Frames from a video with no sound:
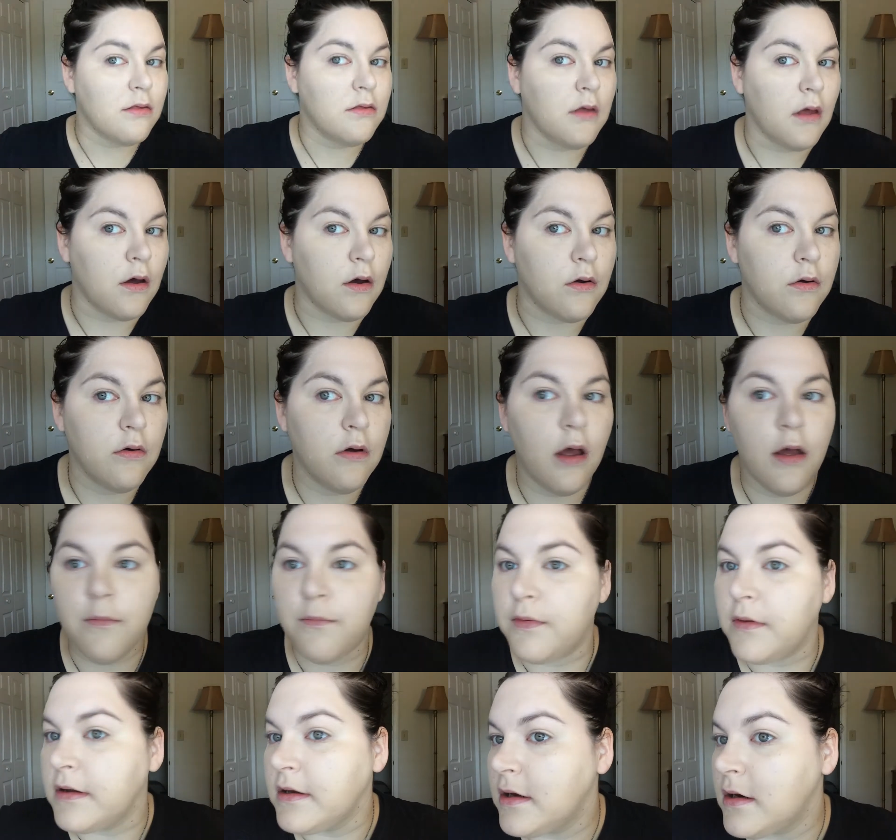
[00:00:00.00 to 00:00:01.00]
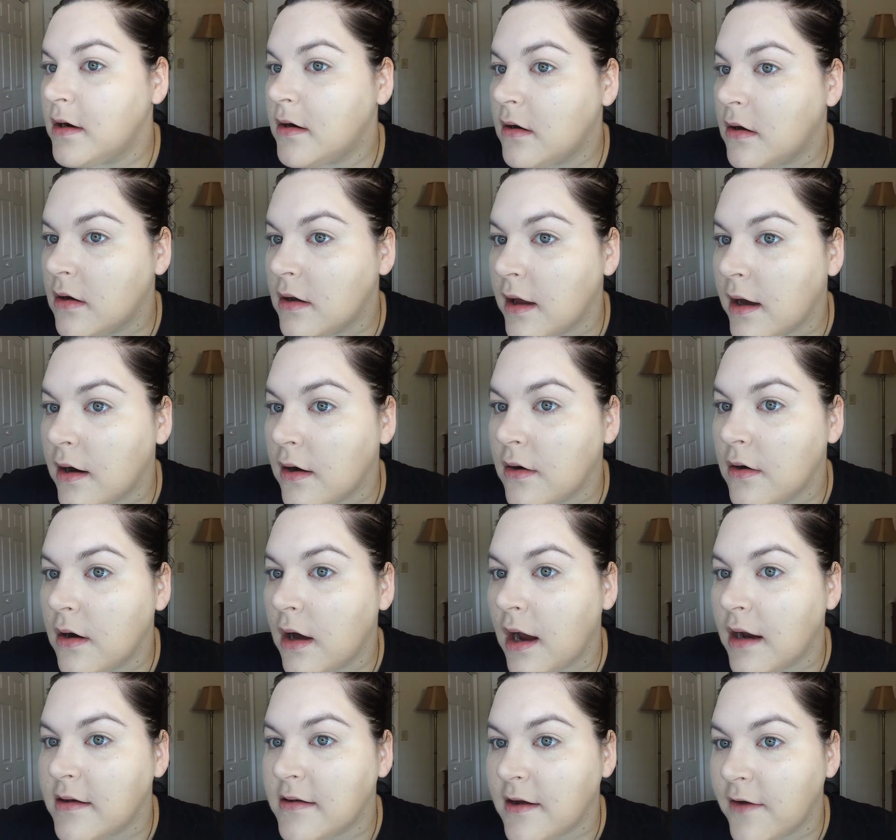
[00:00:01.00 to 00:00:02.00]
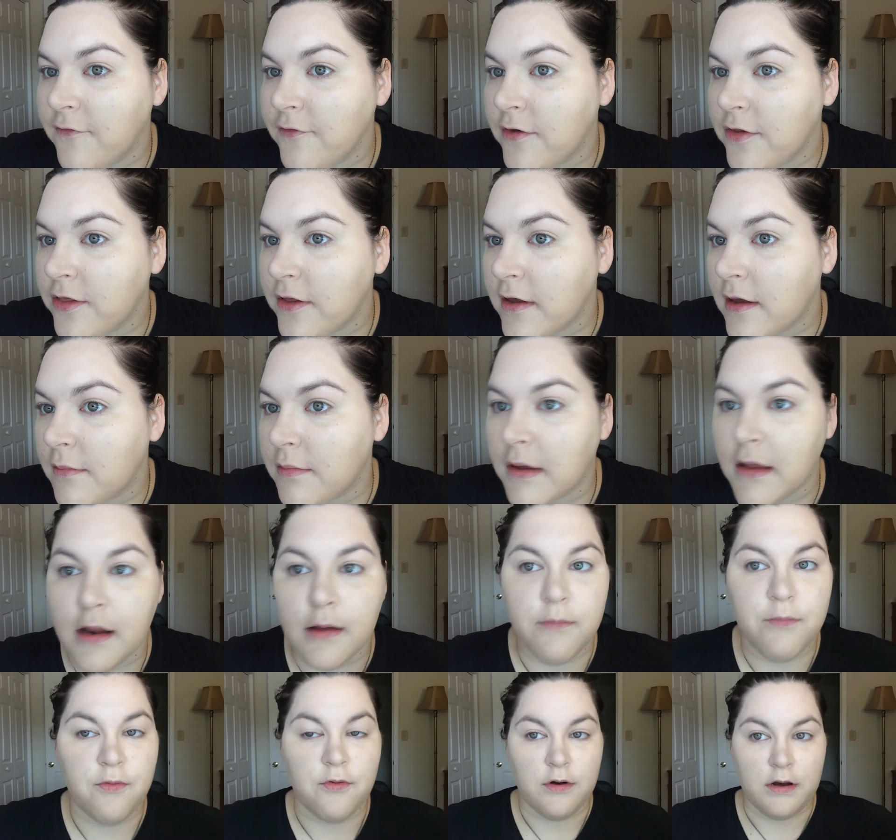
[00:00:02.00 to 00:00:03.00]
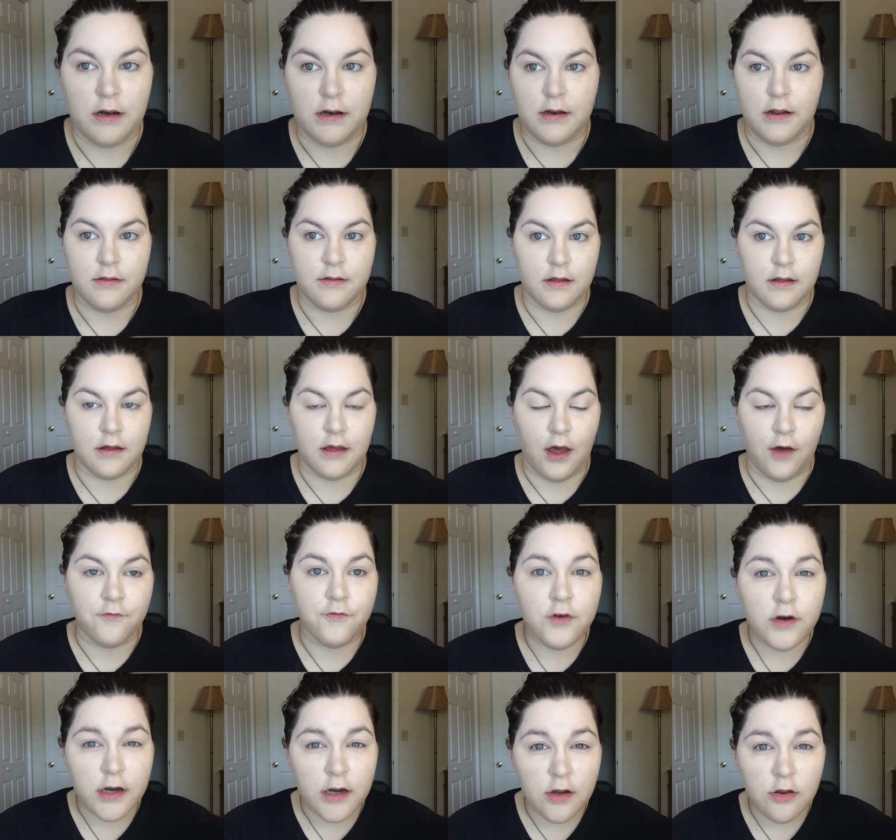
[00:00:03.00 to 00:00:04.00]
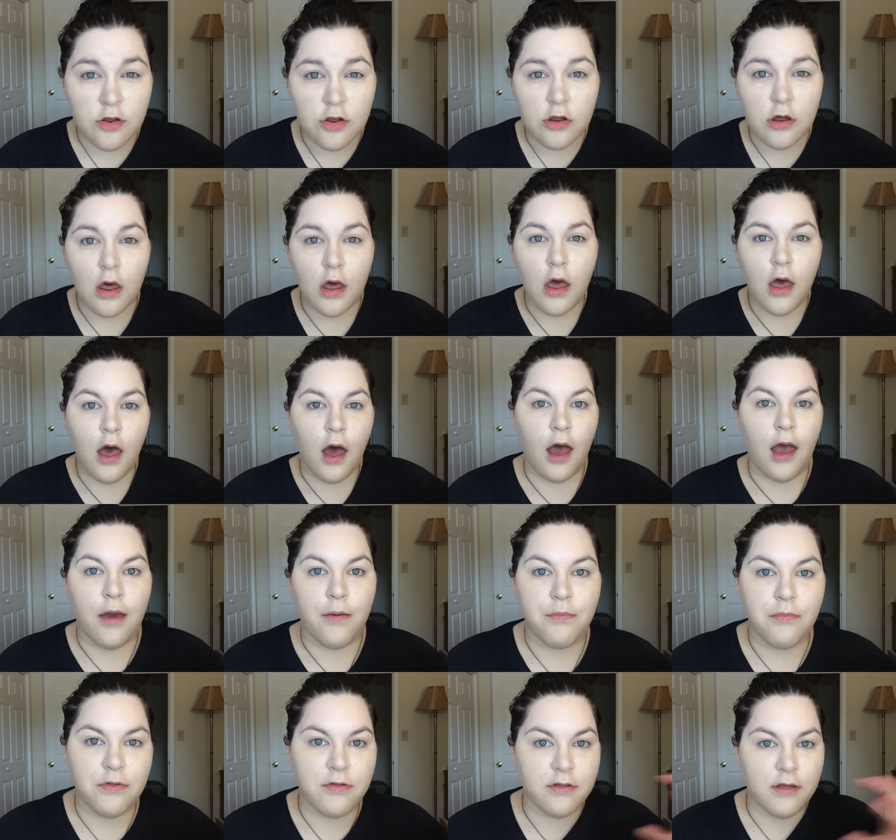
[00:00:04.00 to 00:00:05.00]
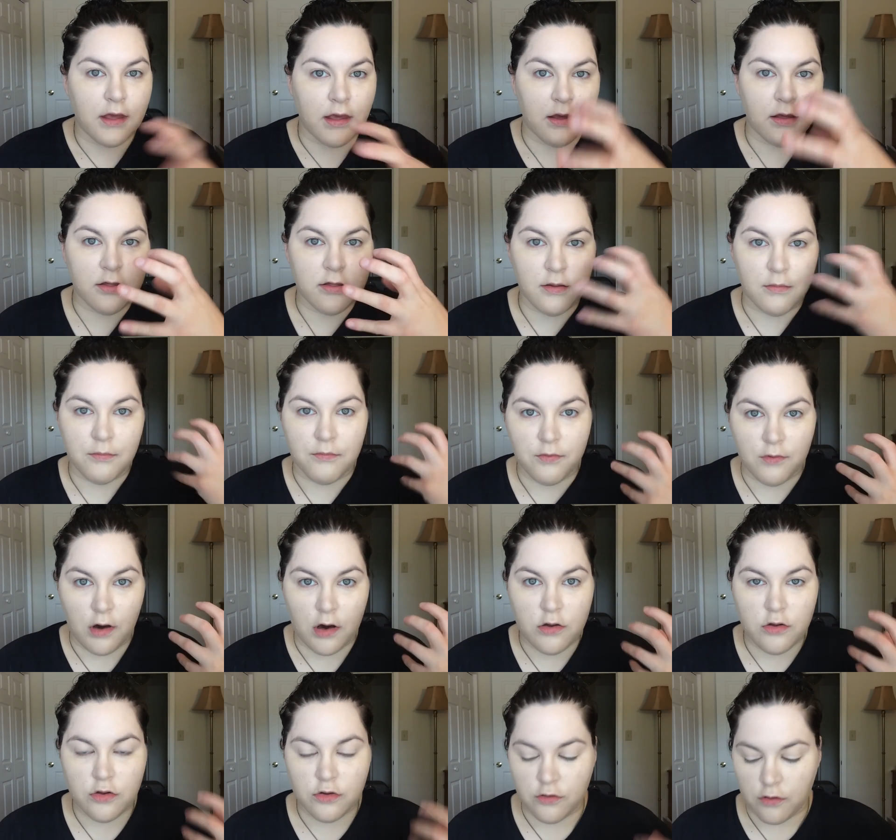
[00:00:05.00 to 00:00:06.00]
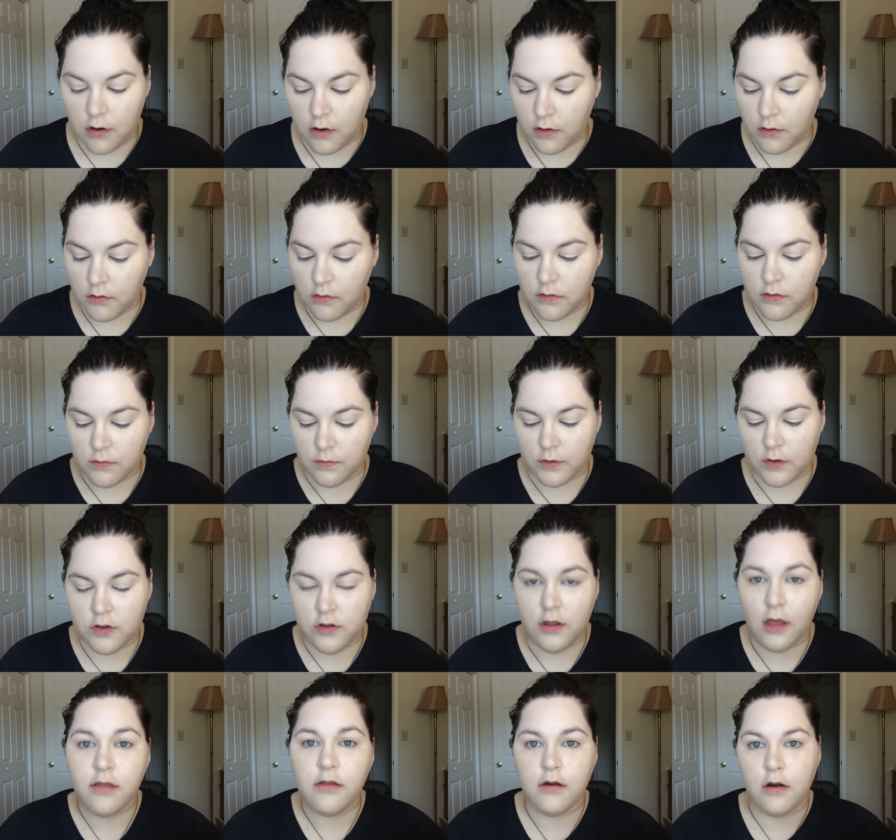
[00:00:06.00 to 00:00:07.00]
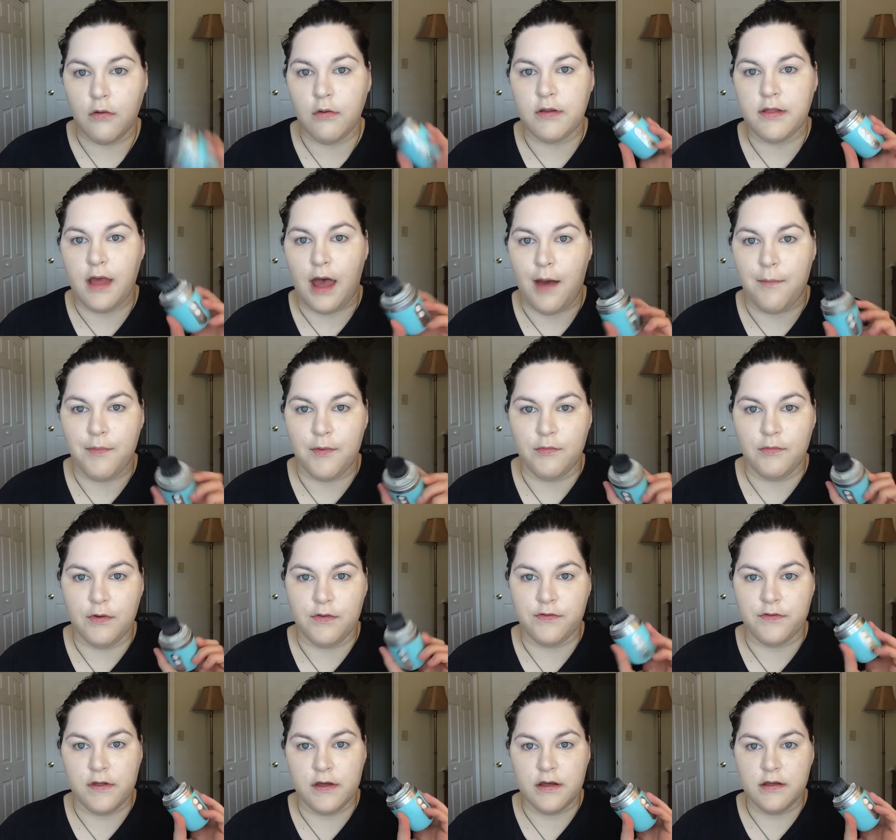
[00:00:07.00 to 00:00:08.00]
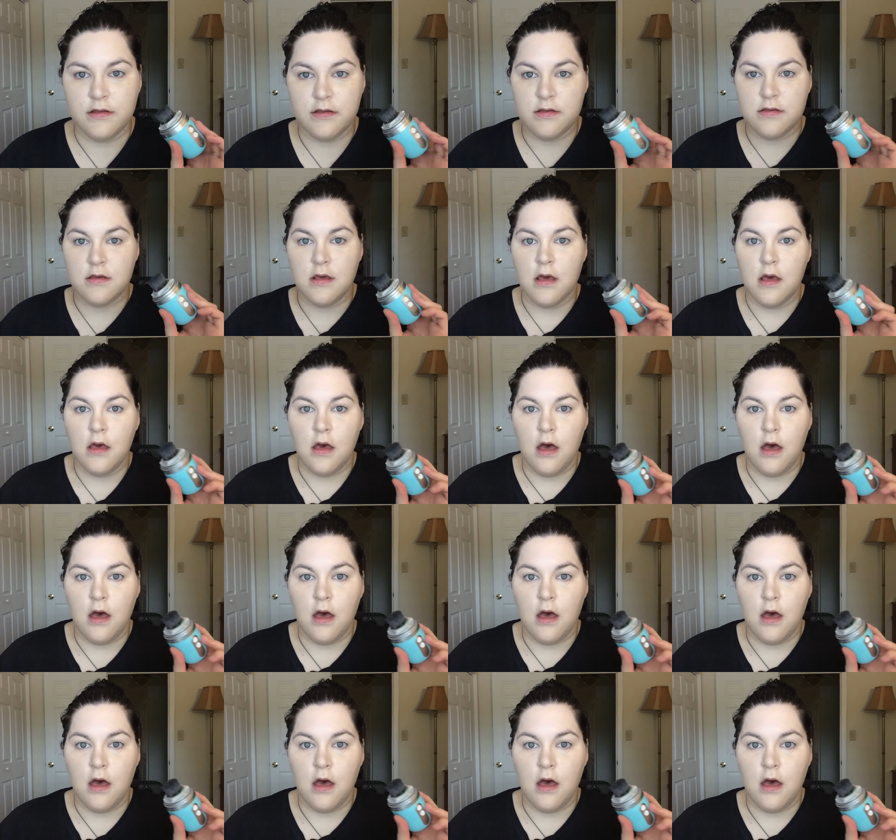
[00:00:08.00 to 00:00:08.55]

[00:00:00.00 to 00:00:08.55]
So I blended it all out. I definitely think I'm getting pretty decent coverage. I'm seeing some brush strokes, which doesn't always happen with this.